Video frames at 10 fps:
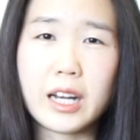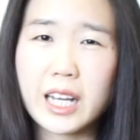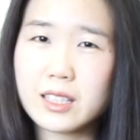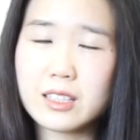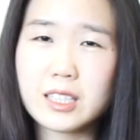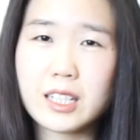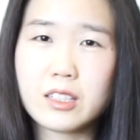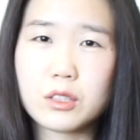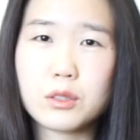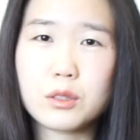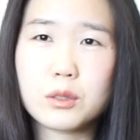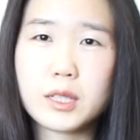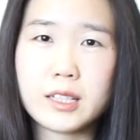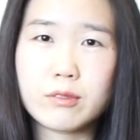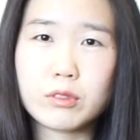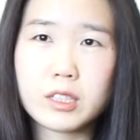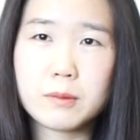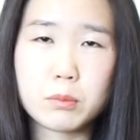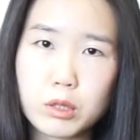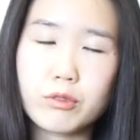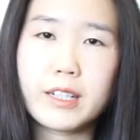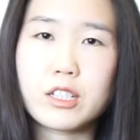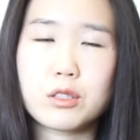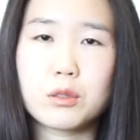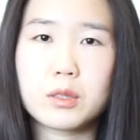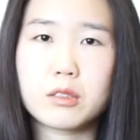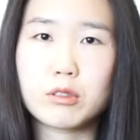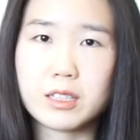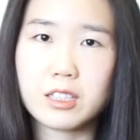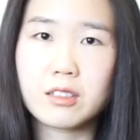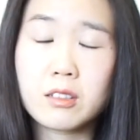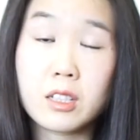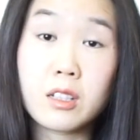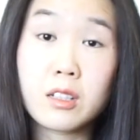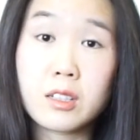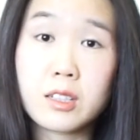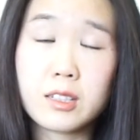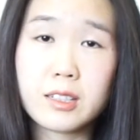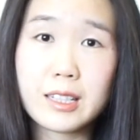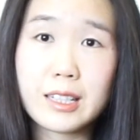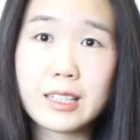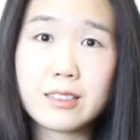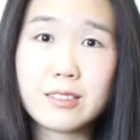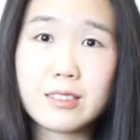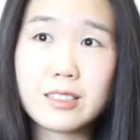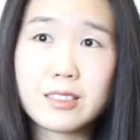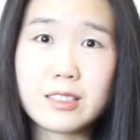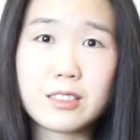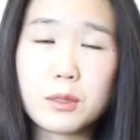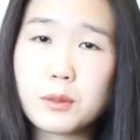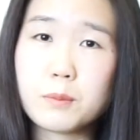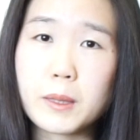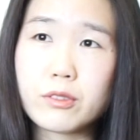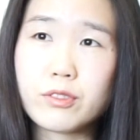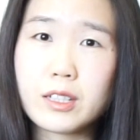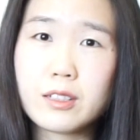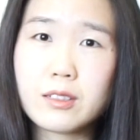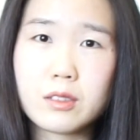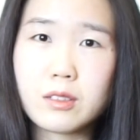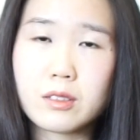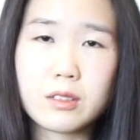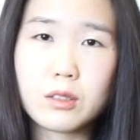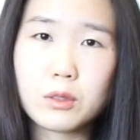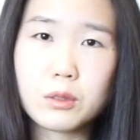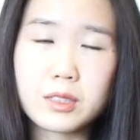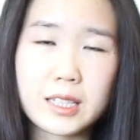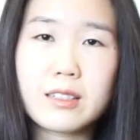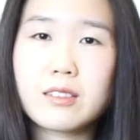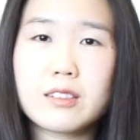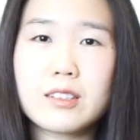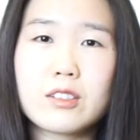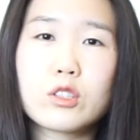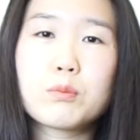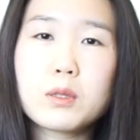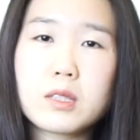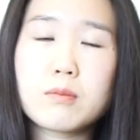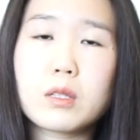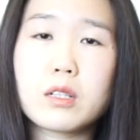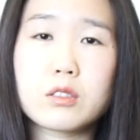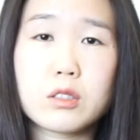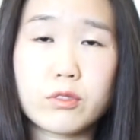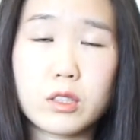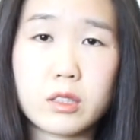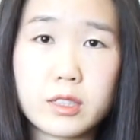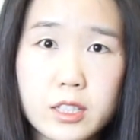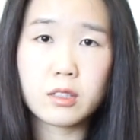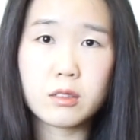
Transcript: highly technical and really professionally written. And this is still by far the gold standard and the building blocks of knowledge.